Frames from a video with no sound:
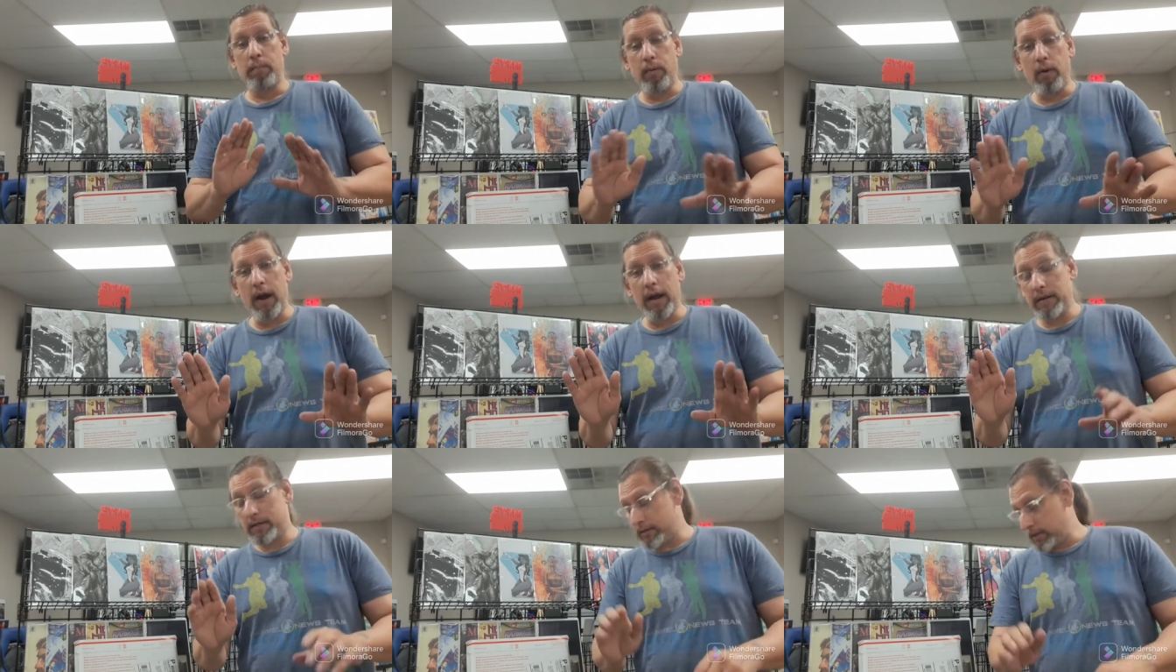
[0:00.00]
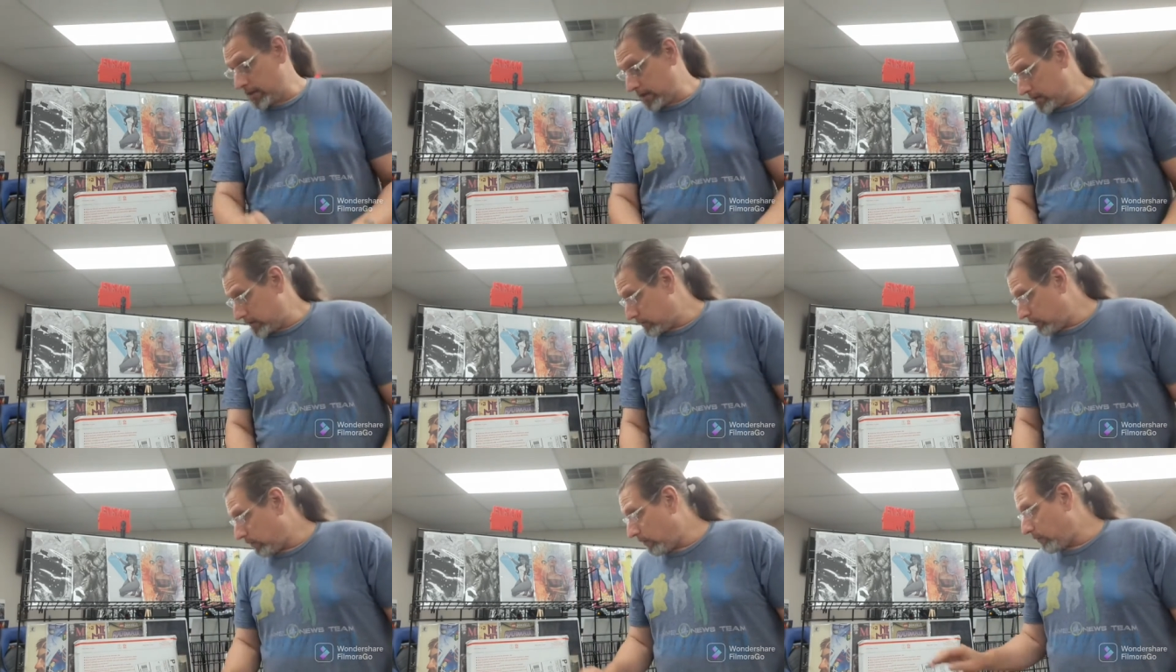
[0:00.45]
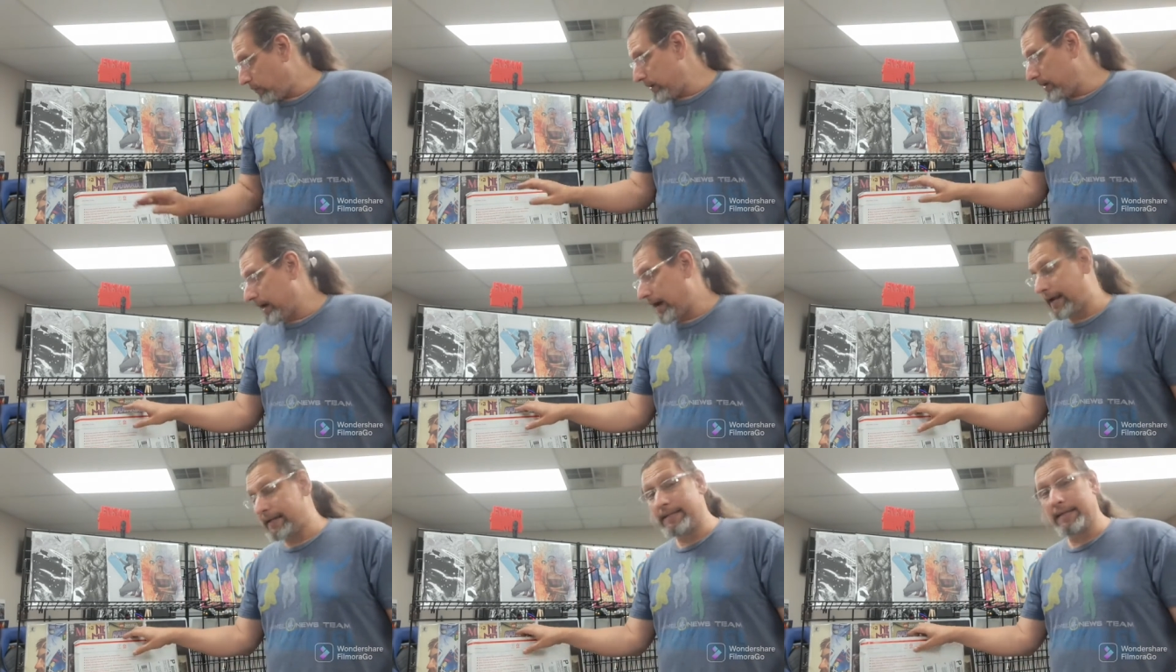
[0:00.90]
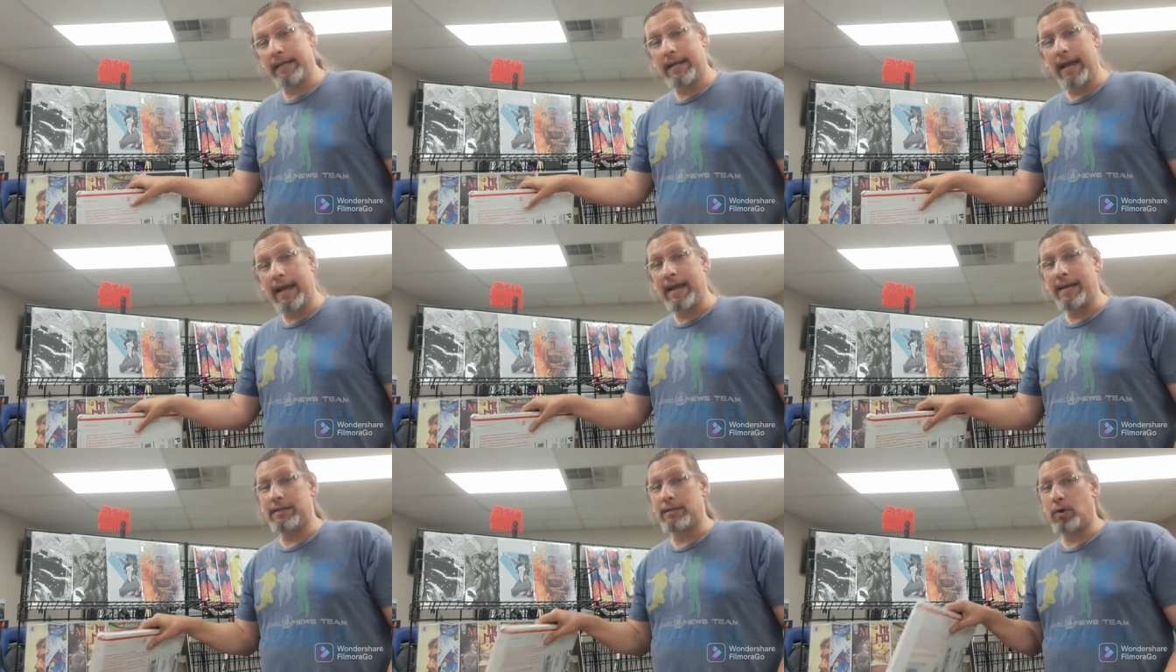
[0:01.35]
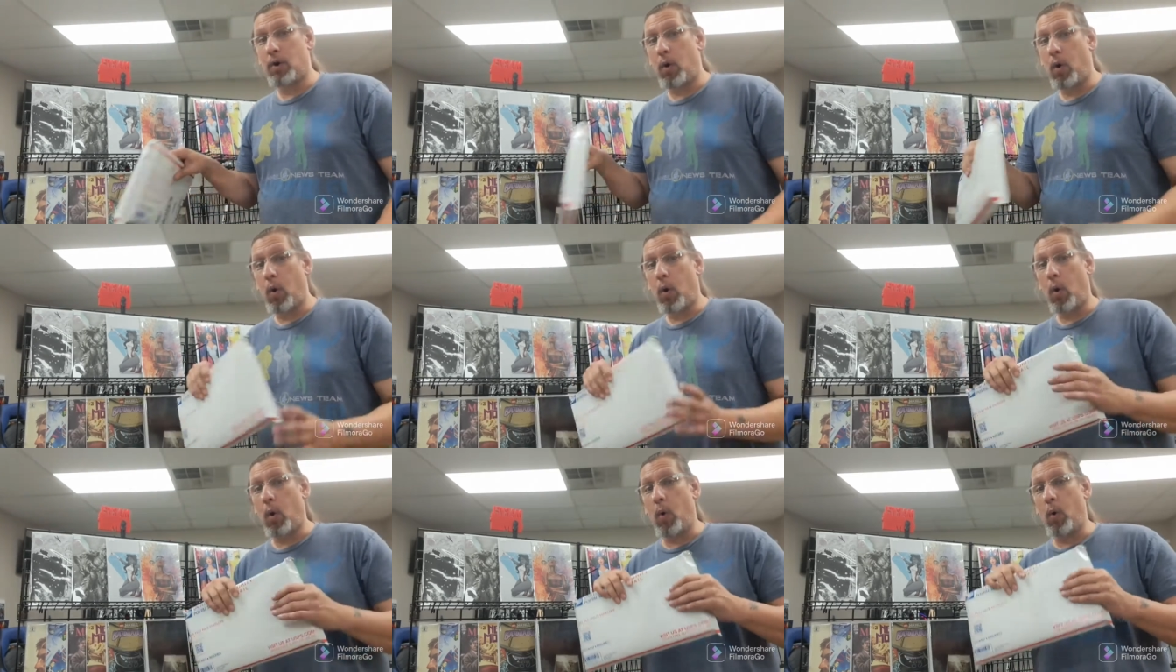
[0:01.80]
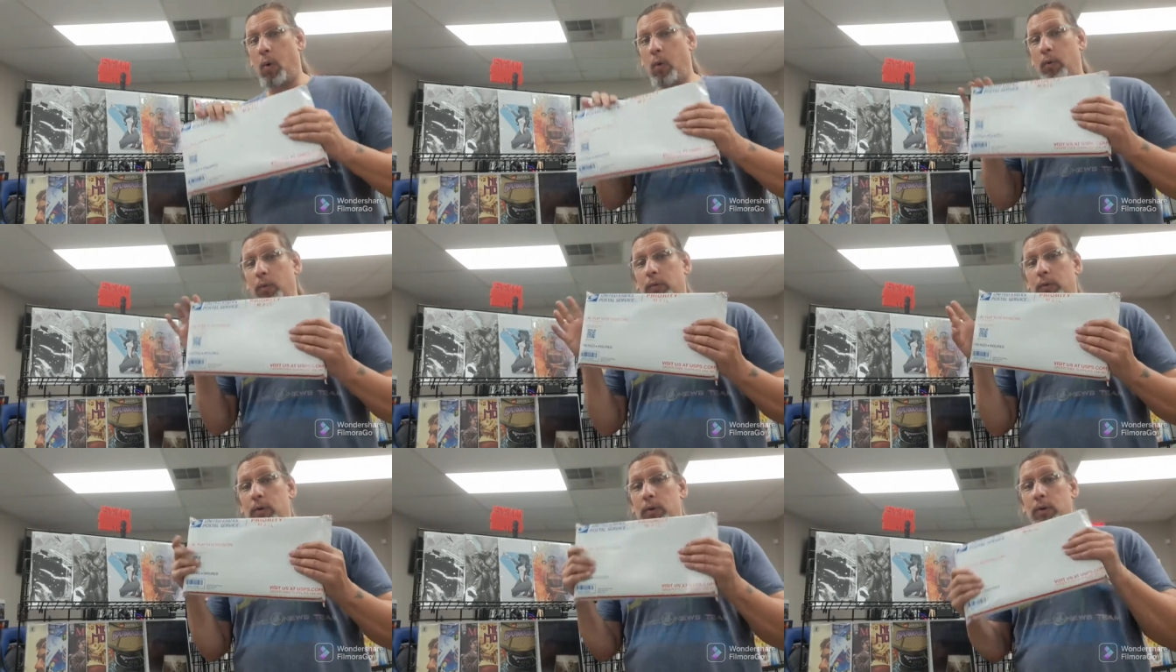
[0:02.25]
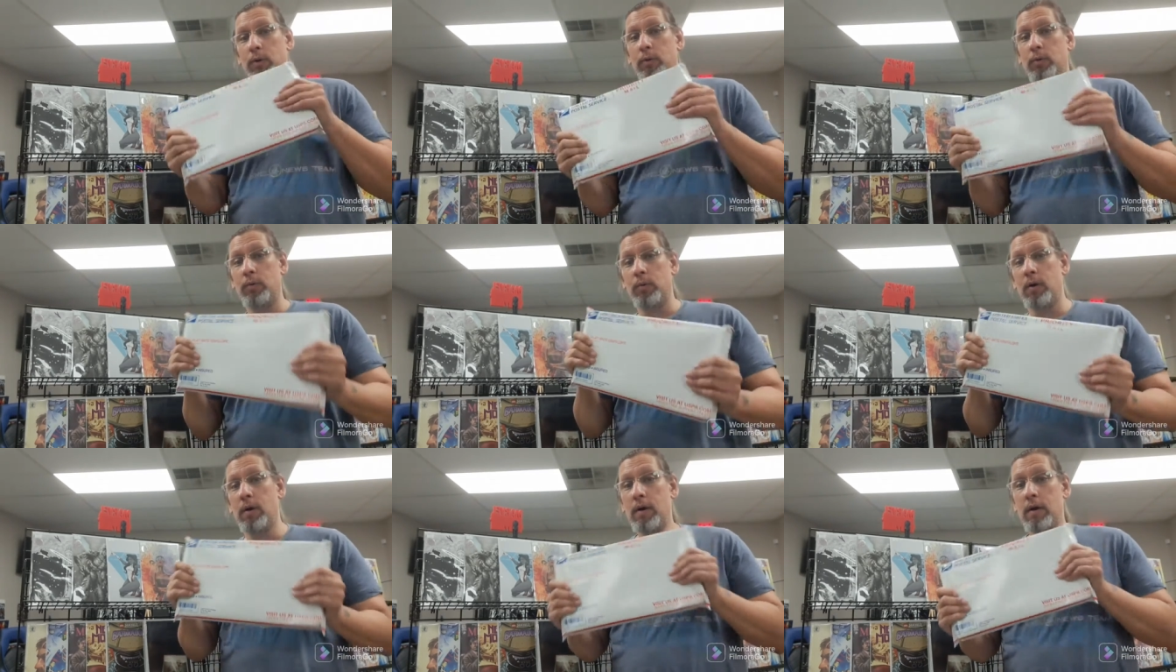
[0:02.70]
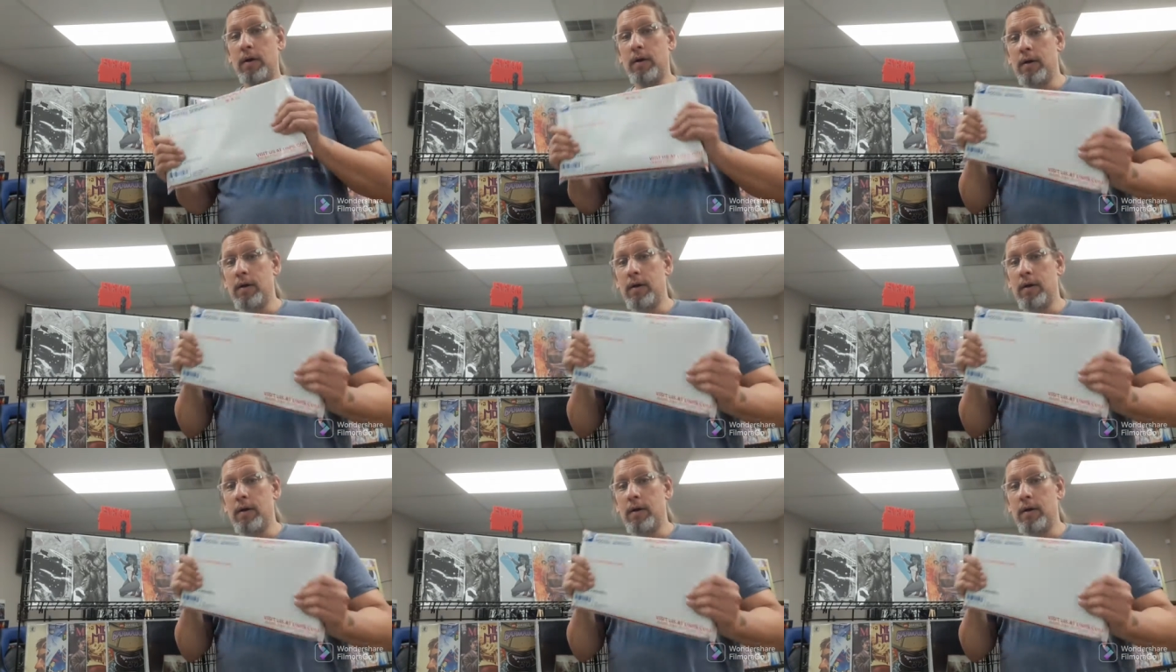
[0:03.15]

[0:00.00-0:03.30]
price. So what we got today is a whole new